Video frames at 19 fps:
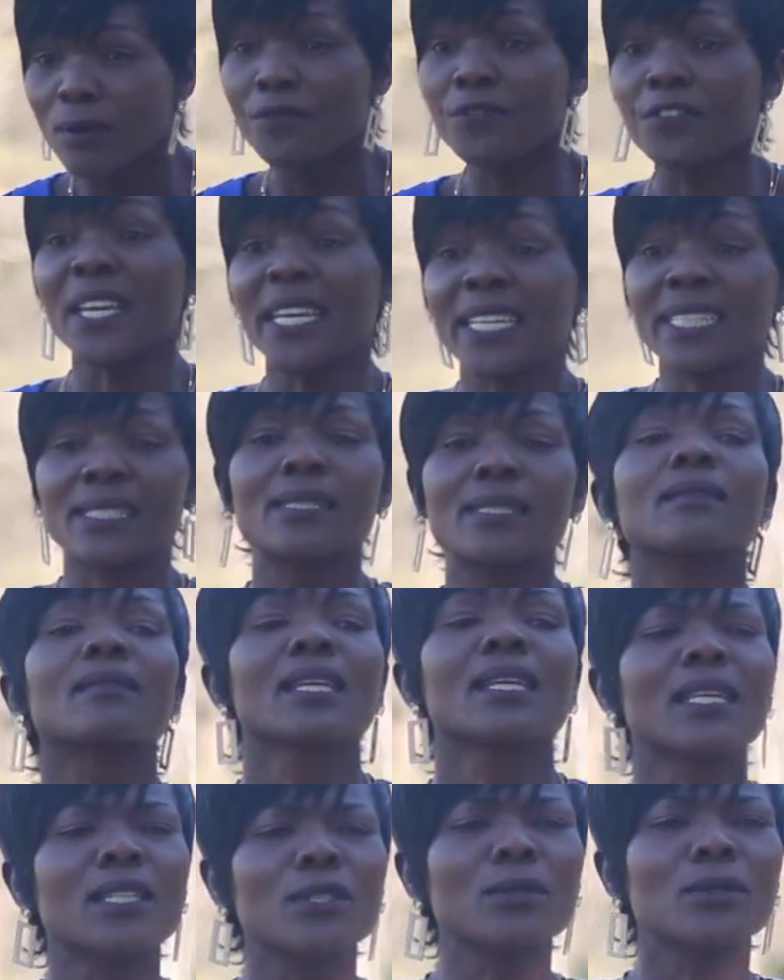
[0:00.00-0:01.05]
First,
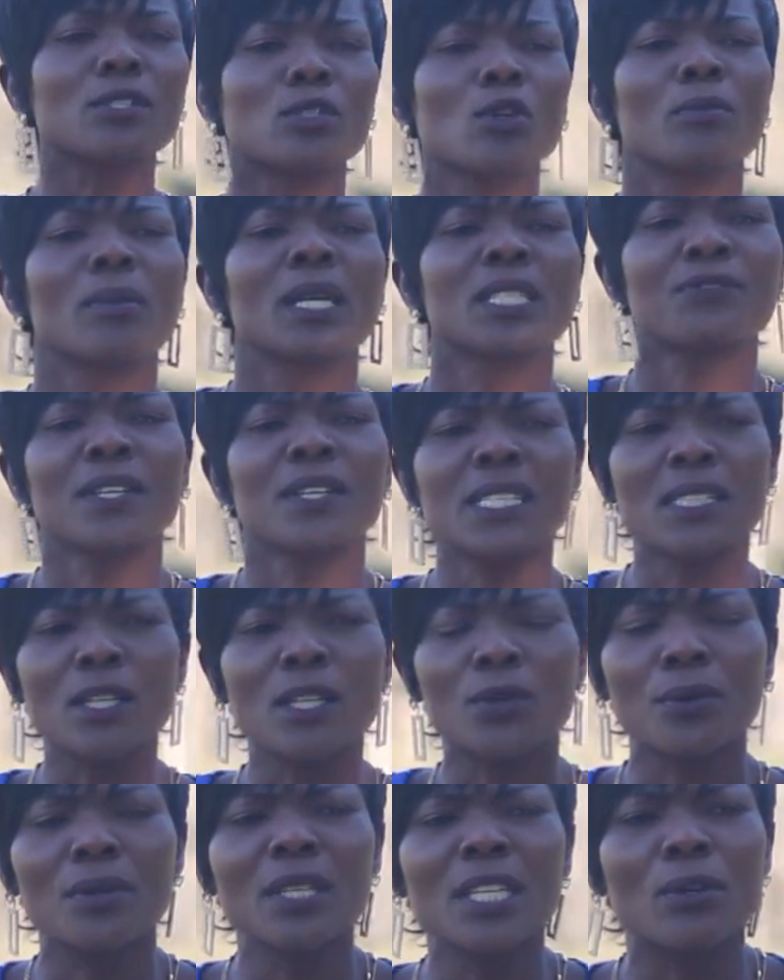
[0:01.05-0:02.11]
thank you so much. First
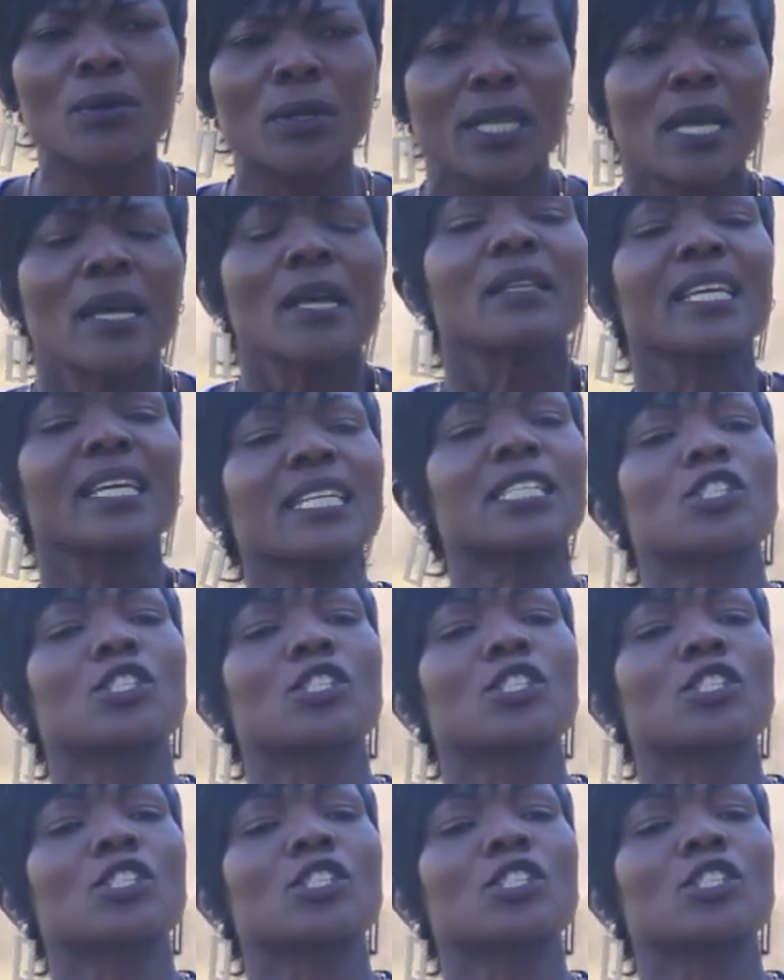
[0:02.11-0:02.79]
Chronicles, the